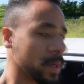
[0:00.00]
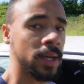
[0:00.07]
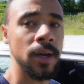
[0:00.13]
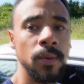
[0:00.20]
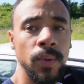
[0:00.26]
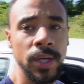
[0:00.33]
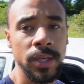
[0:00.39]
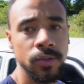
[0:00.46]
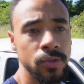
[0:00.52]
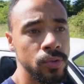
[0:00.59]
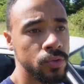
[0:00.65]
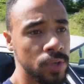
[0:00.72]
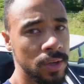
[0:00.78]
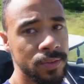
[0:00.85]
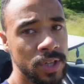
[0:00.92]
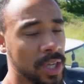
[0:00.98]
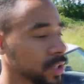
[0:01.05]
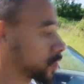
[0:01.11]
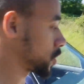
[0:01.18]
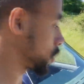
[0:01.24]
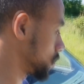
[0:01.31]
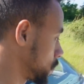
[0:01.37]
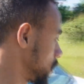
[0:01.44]
make our way to Drivers
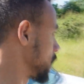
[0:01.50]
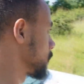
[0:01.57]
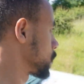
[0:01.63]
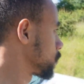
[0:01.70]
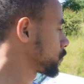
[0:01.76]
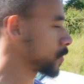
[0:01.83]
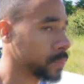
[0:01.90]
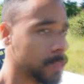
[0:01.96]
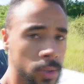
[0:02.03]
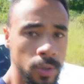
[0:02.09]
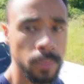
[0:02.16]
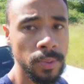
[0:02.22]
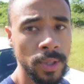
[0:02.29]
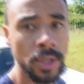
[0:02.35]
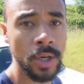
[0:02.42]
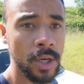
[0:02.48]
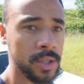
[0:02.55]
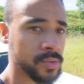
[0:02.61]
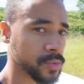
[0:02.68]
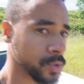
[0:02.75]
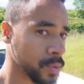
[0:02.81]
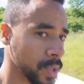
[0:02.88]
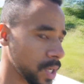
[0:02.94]
HQ. We'll film a couple of cars
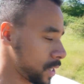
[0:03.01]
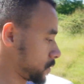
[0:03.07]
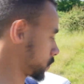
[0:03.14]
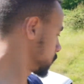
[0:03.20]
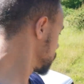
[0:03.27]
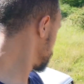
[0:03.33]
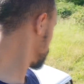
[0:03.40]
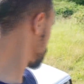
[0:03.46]
for you guys,